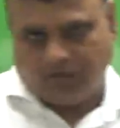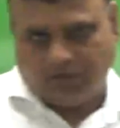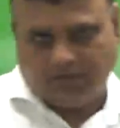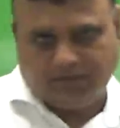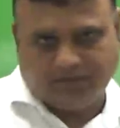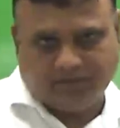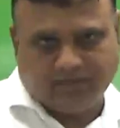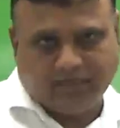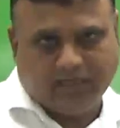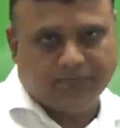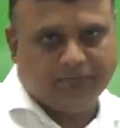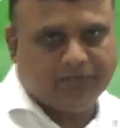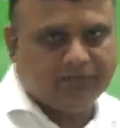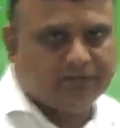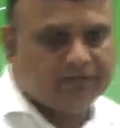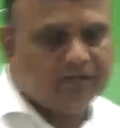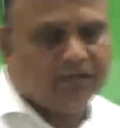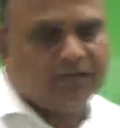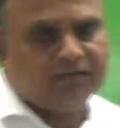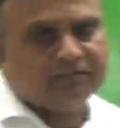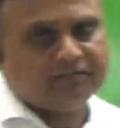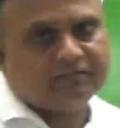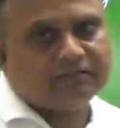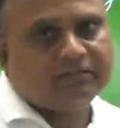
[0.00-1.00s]
the time in
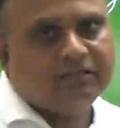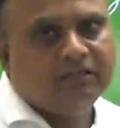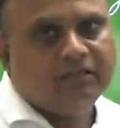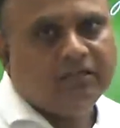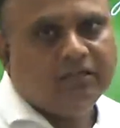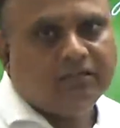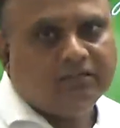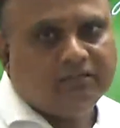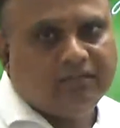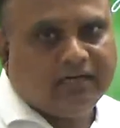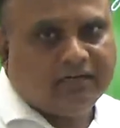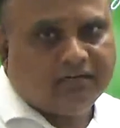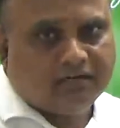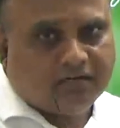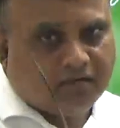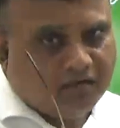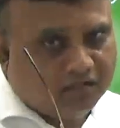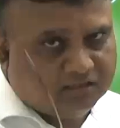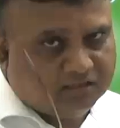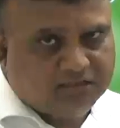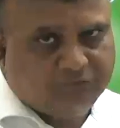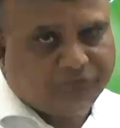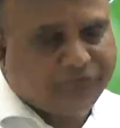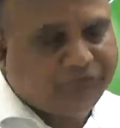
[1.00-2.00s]
class that
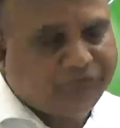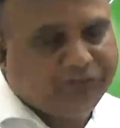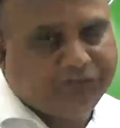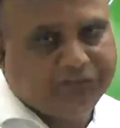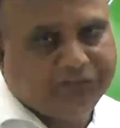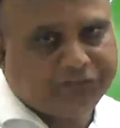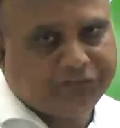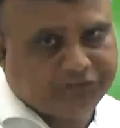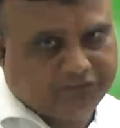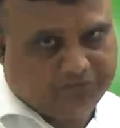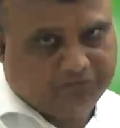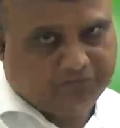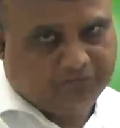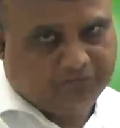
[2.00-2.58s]
classification,